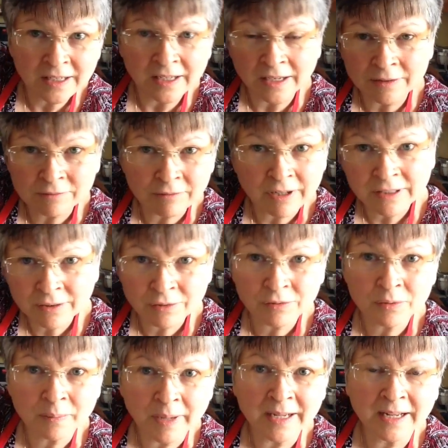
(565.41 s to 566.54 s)
and run it through
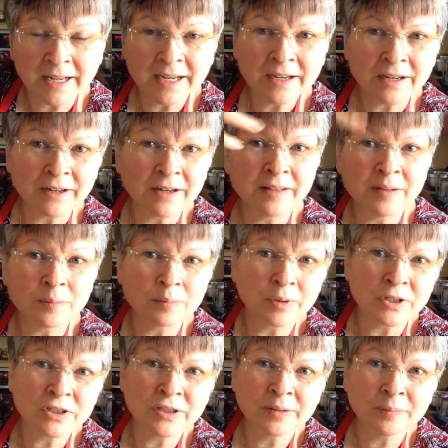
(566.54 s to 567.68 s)
my hair and then
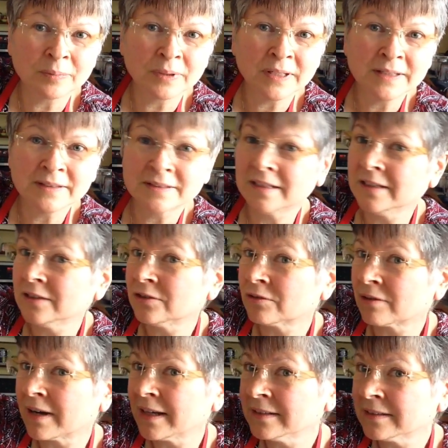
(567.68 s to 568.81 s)
brush it in place, and it
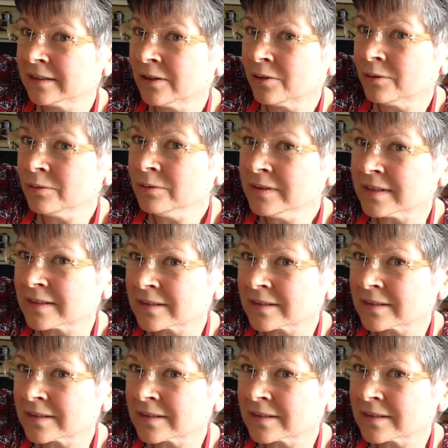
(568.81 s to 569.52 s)
dries and it holds it.